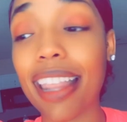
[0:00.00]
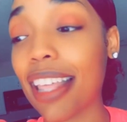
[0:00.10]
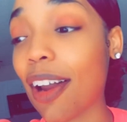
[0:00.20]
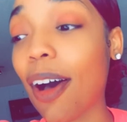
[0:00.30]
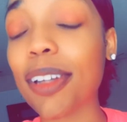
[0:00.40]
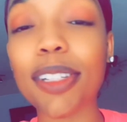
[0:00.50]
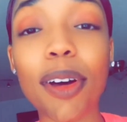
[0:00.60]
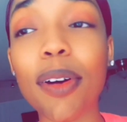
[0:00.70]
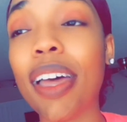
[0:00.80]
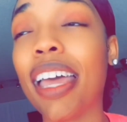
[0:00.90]
And then
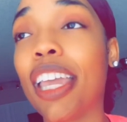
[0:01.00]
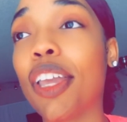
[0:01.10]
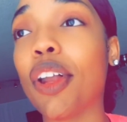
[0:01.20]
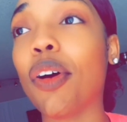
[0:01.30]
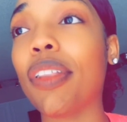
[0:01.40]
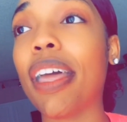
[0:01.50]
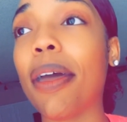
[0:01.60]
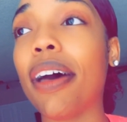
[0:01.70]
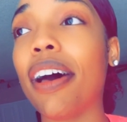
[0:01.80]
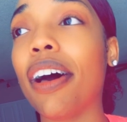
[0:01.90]
also, you know
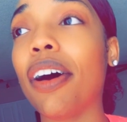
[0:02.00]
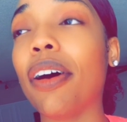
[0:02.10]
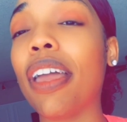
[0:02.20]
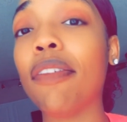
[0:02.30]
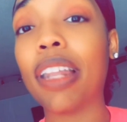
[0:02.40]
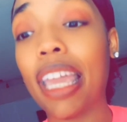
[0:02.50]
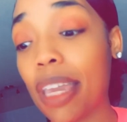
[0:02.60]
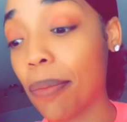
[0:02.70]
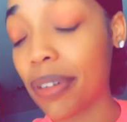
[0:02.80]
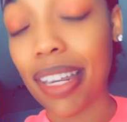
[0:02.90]
that uh, it like
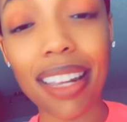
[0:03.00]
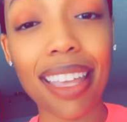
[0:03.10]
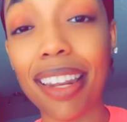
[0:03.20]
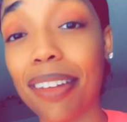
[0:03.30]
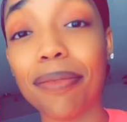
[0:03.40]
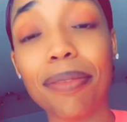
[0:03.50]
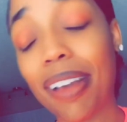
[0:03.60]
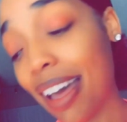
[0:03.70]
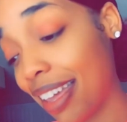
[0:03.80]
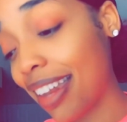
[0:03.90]
can protect any
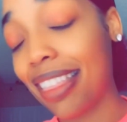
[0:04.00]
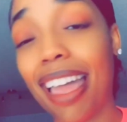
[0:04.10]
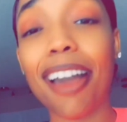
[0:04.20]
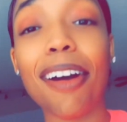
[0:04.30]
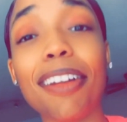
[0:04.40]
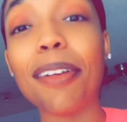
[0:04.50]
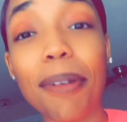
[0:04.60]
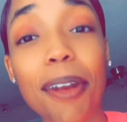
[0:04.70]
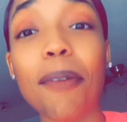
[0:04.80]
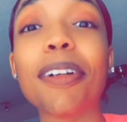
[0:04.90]
kind of anything on
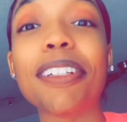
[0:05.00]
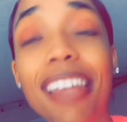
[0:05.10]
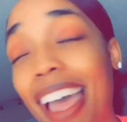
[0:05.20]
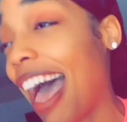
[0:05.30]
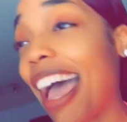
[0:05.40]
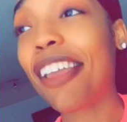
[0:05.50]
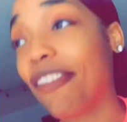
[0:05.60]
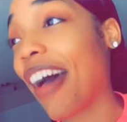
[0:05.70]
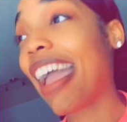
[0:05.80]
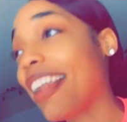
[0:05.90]
depending on what how you're
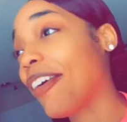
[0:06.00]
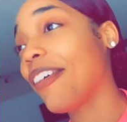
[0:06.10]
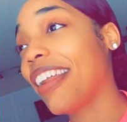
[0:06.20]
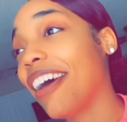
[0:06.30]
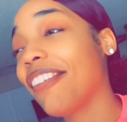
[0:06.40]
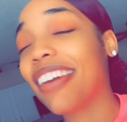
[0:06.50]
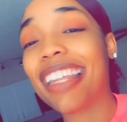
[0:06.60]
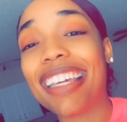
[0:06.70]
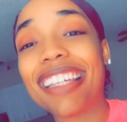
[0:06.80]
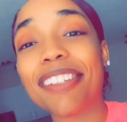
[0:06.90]
fighting or whatever it
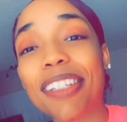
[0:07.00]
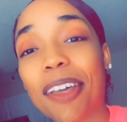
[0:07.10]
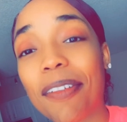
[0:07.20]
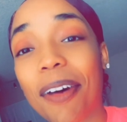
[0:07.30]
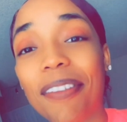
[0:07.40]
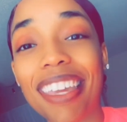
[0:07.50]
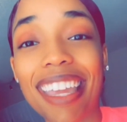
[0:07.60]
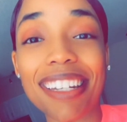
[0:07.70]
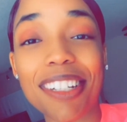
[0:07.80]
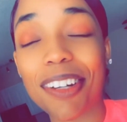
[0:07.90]
is what's coming up
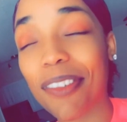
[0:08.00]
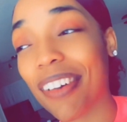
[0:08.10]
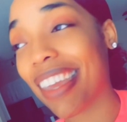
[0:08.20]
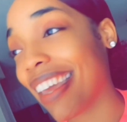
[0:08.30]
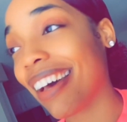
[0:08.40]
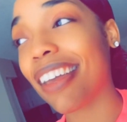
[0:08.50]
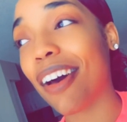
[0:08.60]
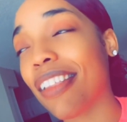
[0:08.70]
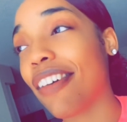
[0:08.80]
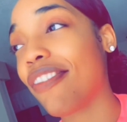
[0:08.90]
against you. But yeah,
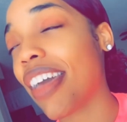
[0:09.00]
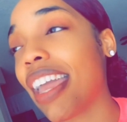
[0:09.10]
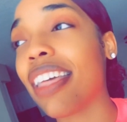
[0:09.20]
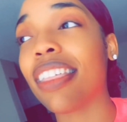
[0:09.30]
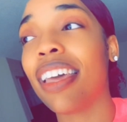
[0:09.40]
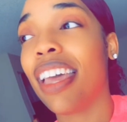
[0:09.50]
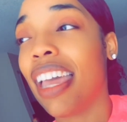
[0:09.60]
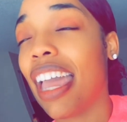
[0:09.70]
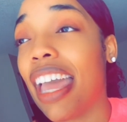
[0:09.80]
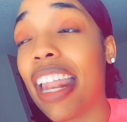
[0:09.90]
y'all, that faith
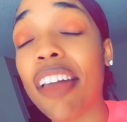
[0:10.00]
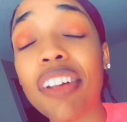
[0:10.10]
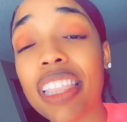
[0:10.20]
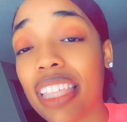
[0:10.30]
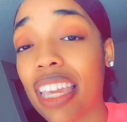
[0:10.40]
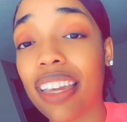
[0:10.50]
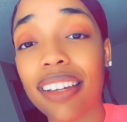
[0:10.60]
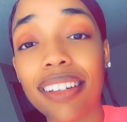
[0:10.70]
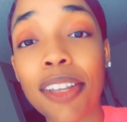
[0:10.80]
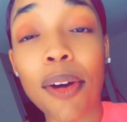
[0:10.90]
and
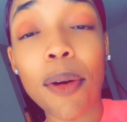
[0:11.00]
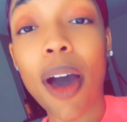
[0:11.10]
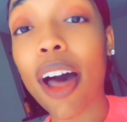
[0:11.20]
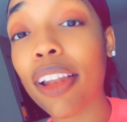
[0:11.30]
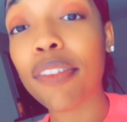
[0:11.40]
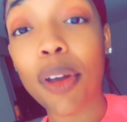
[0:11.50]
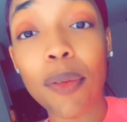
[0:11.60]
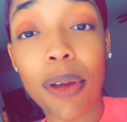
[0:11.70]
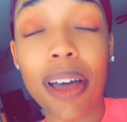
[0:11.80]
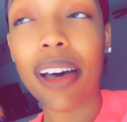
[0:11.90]
everything, you know, all of your
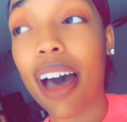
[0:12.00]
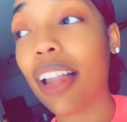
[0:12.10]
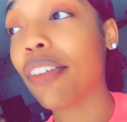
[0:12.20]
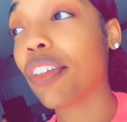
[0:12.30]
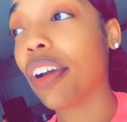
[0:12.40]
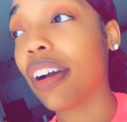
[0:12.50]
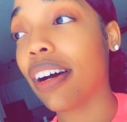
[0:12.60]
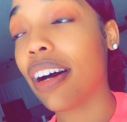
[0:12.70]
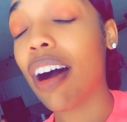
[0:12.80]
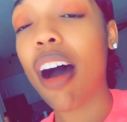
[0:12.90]
uh, all of your
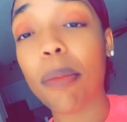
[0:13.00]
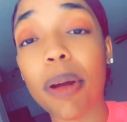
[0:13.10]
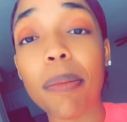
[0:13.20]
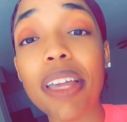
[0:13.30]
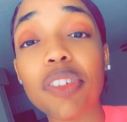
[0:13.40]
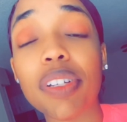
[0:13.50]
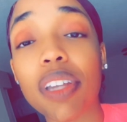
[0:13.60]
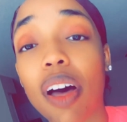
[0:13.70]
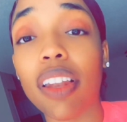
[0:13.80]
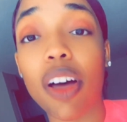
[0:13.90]
uh, armor. Make sure it's
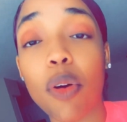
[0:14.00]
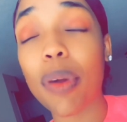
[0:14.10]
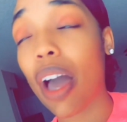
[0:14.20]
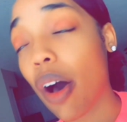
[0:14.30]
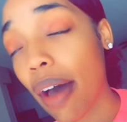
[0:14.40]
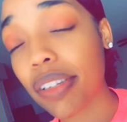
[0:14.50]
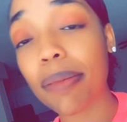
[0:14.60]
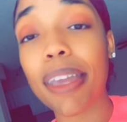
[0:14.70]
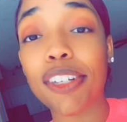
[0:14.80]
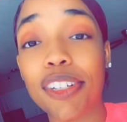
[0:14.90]
all on. We all have to
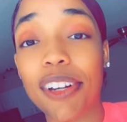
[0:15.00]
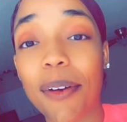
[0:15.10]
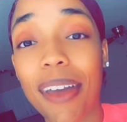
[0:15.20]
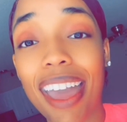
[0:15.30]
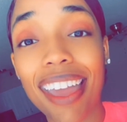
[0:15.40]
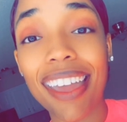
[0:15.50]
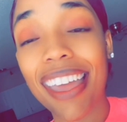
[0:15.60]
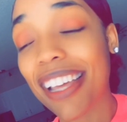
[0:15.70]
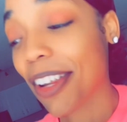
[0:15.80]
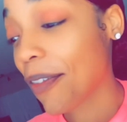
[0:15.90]
make sure, okay?
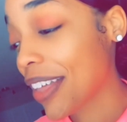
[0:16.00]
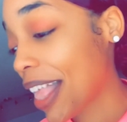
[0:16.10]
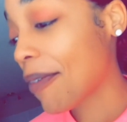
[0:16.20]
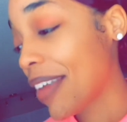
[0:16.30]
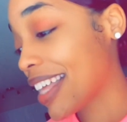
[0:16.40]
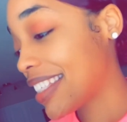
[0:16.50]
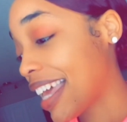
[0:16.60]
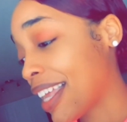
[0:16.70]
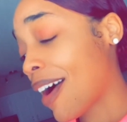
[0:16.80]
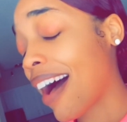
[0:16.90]
So with that being
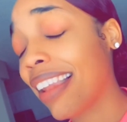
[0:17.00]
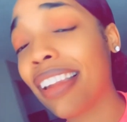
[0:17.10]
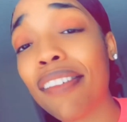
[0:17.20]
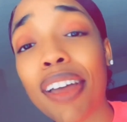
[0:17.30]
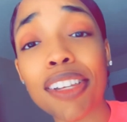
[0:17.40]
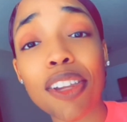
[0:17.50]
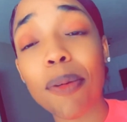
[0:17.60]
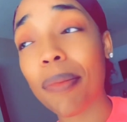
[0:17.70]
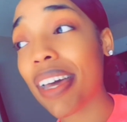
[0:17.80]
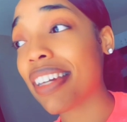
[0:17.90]
said, y'all, I love y'all so
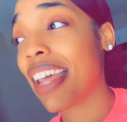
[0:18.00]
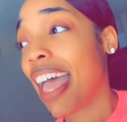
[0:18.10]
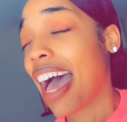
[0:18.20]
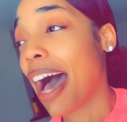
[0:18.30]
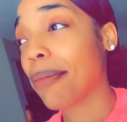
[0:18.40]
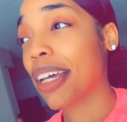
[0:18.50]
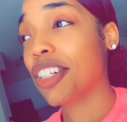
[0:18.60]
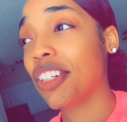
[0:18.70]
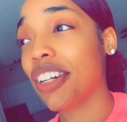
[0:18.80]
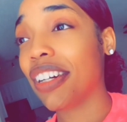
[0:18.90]
much. I'm not
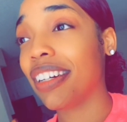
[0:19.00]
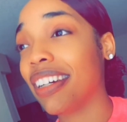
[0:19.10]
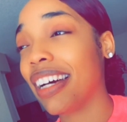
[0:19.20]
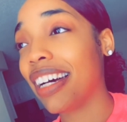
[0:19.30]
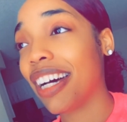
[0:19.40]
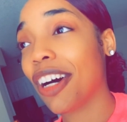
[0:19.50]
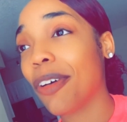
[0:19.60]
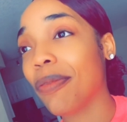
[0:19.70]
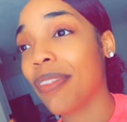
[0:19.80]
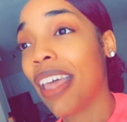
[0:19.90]
sure.
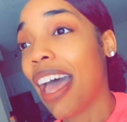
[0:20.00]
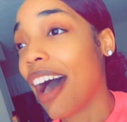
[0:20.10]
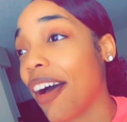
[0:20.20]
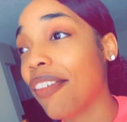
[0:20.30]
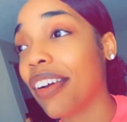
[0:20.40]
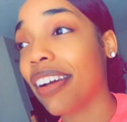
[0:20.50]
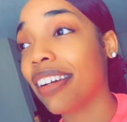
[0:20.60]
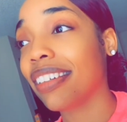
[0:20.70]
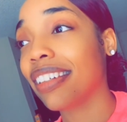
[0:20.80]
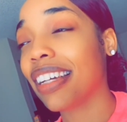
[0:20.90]
Um,
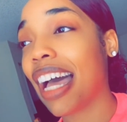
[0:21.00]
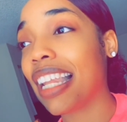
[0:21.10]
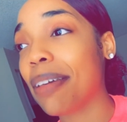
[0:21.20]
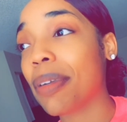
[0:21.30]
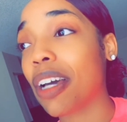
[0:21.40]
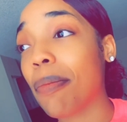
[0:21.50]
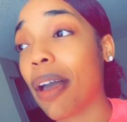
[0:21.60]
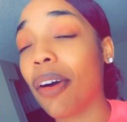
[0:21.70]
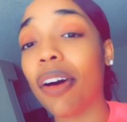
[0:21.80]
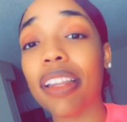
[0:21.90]
however, God lead me to come
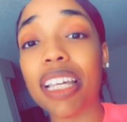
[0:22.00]
back on.